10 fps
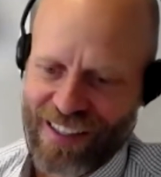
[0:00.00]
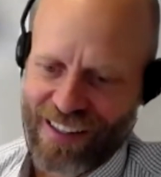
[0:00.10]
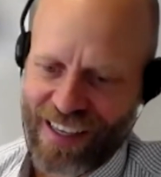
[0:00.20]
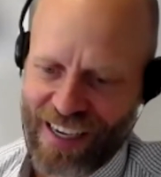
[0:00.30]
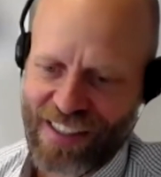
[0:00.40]

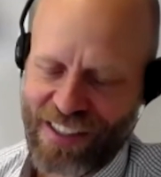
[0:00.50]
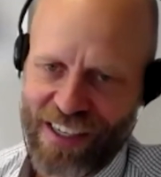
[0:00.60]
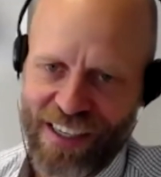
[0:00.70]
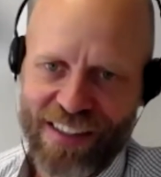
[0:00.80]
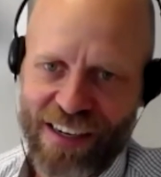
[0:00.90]
the case
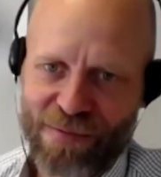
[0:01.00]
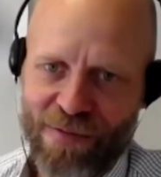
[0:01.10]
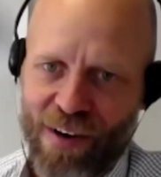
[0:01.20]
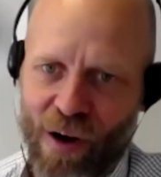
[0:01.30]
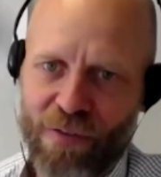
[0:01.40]
here is that
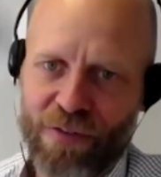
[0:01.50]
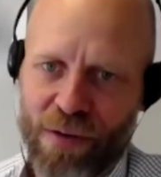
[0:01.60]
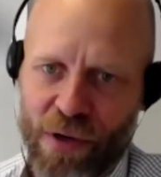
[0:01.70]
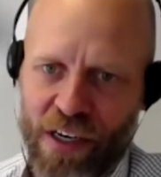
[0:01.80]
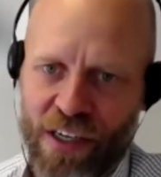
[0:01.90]
often
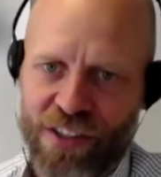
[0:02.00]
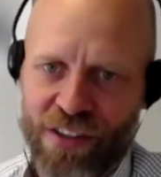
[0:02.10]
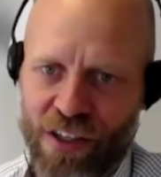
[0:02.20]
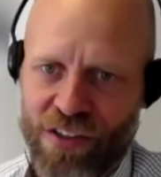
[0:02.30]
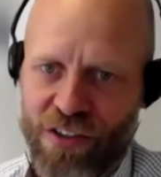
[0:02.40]
the regulation
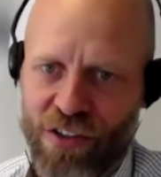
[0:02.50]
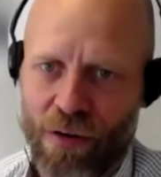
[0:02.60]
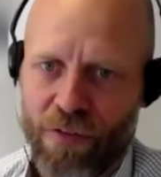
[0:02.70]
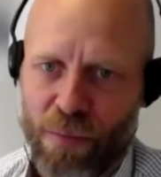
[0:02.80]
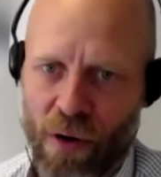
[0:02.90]
doesn't
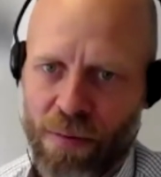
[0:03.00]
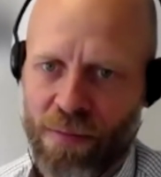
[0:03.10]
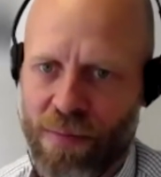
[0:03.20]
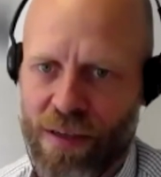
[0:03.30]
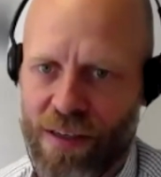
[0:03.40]
solve the
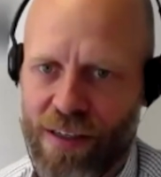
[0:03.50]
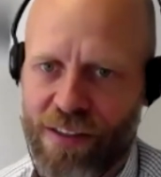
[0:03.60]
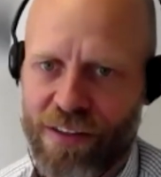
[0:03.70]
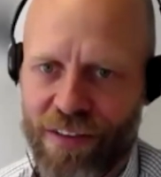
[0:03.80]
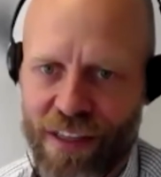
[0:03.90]
problem.
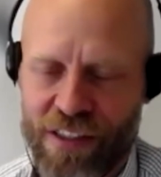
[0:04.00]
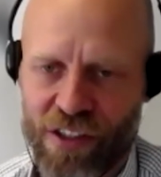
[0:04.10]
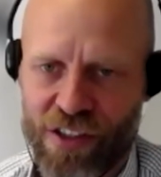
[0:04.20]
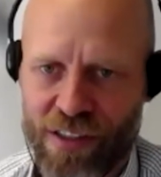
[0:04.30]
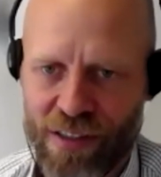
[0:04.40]
They
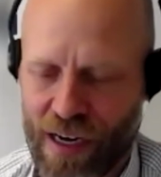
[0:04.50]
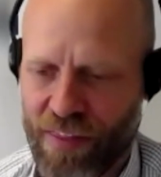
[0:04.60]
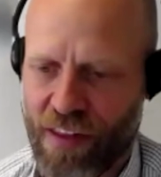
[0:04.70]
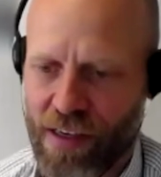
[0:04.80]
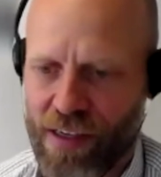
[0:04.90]
just
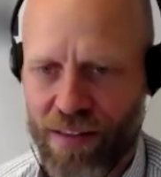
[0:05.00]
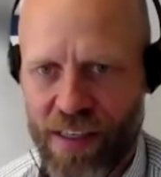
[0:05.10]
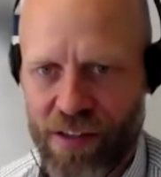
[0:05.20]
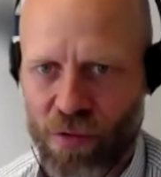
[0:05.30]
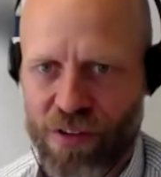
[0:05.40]
either
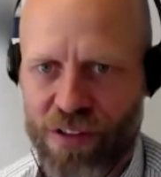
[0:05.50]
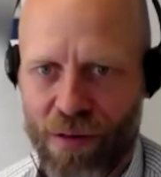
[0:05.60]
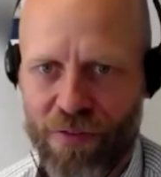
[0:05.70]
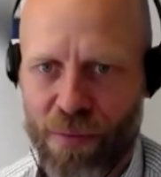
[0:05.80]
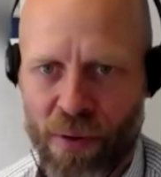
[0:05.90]
they don't
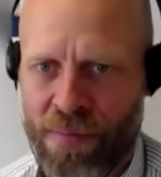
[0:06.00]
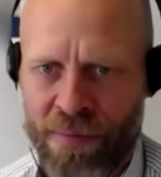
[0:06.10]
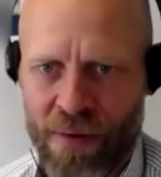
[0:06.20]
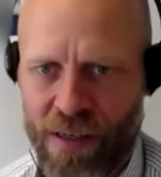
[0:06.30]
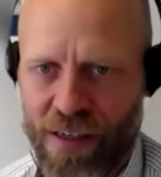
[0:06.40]
solve the
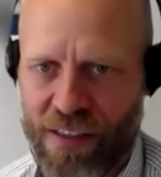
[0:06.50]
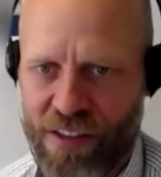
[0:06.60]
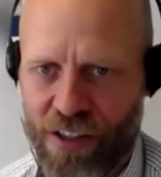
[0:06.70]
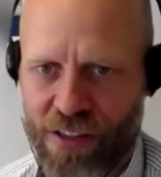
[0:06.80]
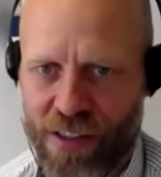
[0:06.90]
problem,
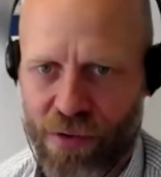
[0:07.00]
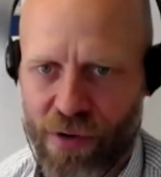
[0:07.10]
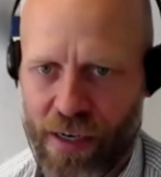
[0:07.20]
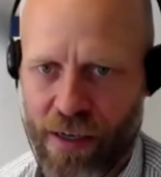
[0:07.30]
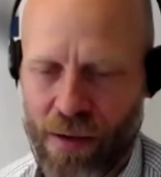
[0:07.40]
just
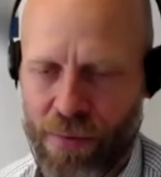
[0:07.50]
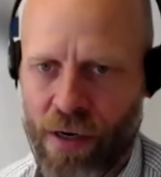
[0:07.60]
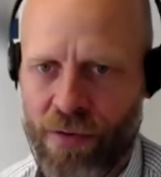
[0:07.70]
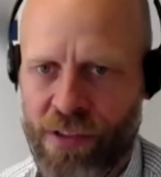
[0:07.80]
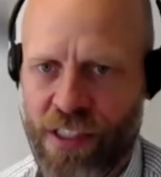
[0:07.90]
create a
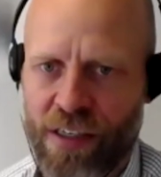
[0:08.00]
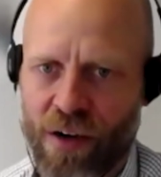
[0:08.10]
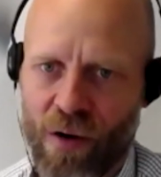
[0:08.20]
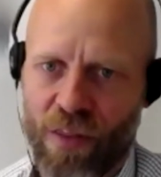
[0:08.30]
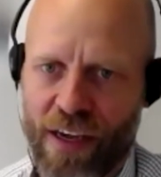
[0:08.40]
bureaucracy,
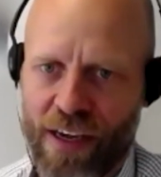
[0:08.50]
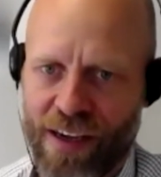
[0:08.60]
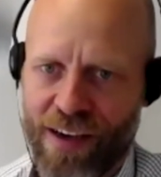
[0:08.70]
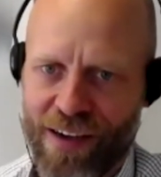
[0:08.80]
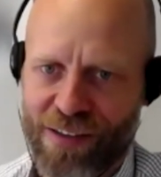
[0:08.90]
or
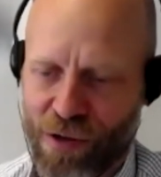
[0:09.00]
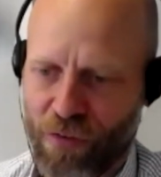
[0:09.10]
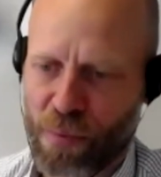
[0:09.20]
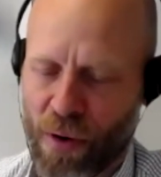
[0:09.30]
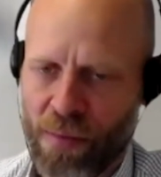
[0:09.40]
they
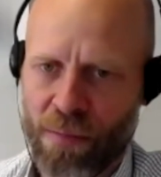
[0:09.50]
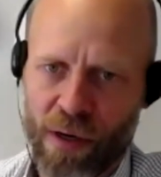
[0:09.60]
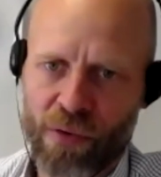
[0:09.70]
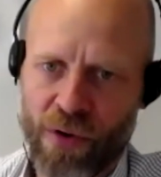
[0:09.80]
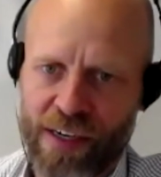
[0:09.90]
solve the problem
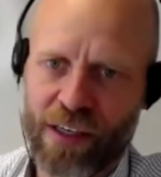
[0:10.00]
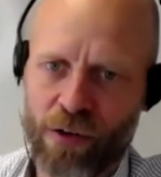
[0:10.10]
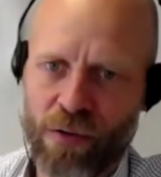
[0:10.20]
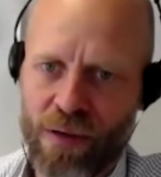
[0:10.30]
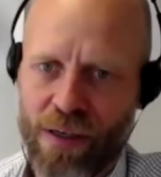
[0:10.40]
but create
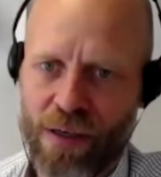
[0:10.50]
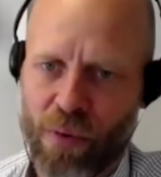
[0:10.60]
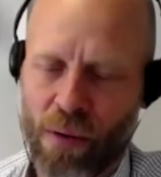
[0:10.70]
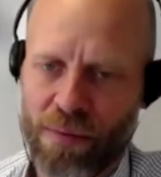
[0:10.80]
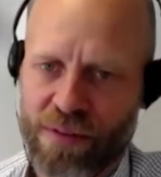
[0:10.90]
new
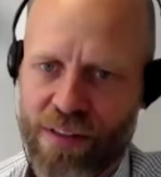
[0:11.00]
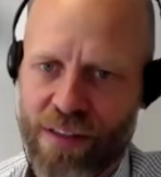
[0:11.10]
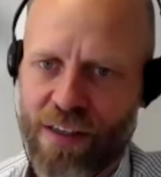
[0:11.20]
problems.